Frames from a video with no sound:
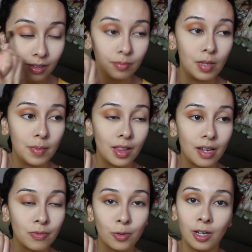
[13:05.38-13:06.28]
maybe
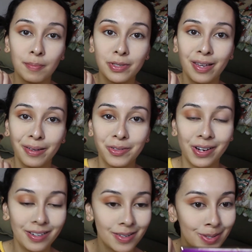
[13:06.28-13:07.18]
like 4 episodes
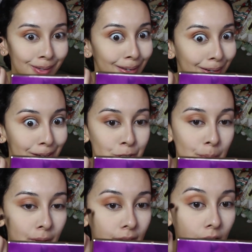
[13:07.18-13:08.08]
right now, so I gotta catch
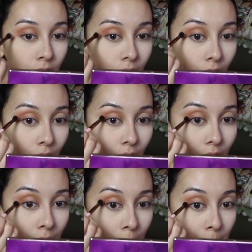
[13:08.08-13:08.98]
up on that.
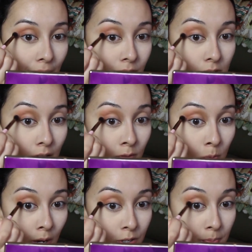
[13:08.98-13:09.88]
I've
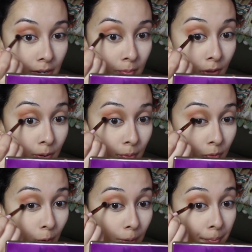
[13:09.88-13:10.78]
never watched Big Brother
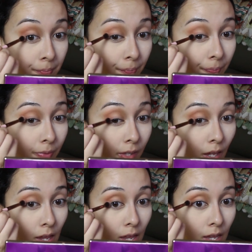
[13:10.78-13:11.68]
before,
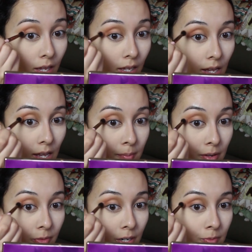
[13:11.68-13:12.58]
and
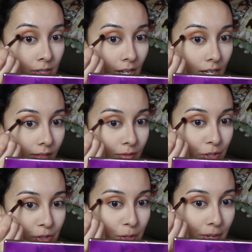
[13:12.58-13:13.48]
my friend was like,
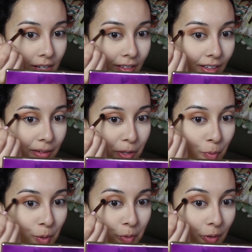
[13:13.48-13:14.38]
just do it, like
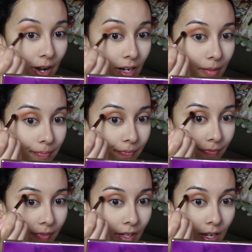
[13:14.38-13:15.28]
you won't regret it.
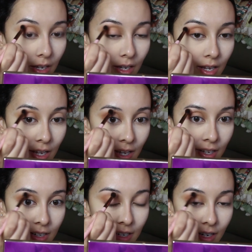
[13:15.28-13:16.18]

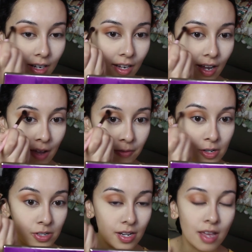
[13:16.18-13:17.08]
And at
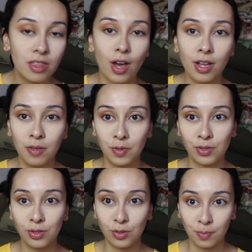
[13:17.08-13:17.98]
first I thought it
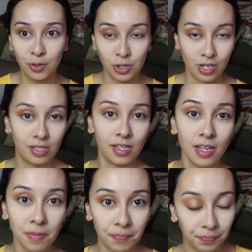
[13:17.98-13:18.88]
was super cheesy,